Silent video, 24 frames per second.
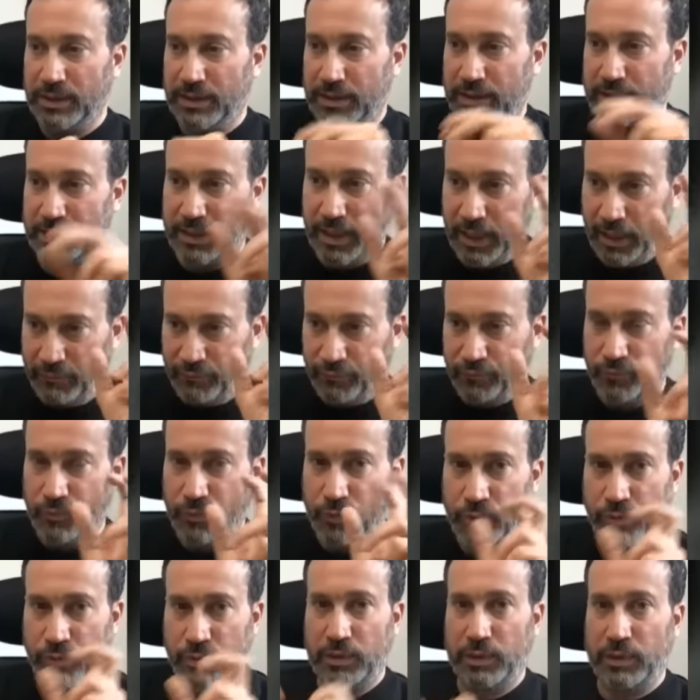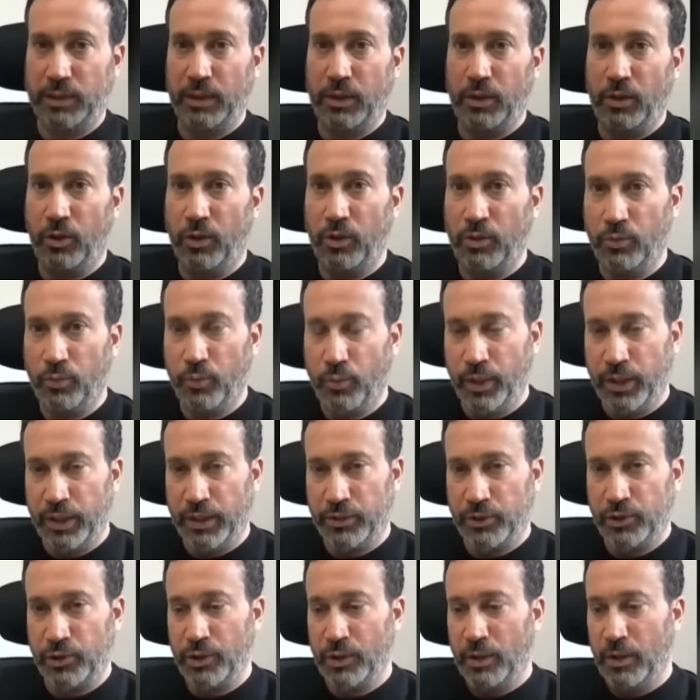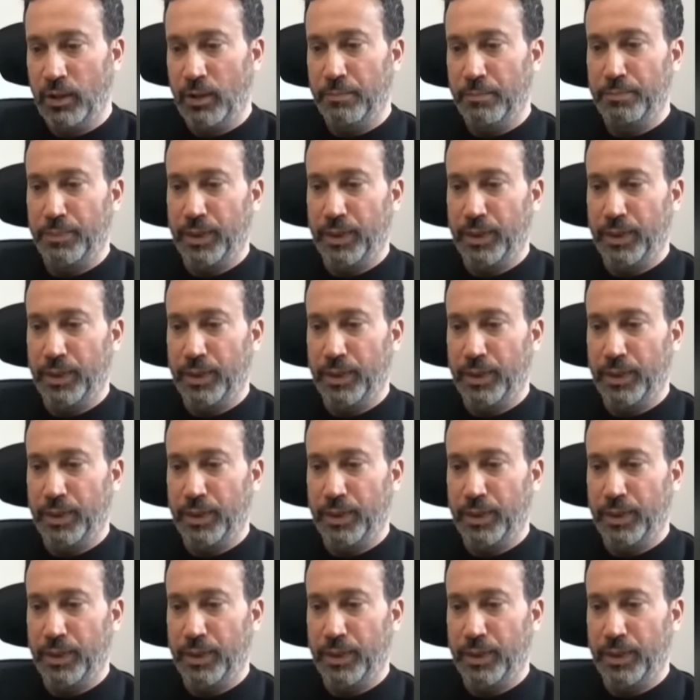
safe routes along which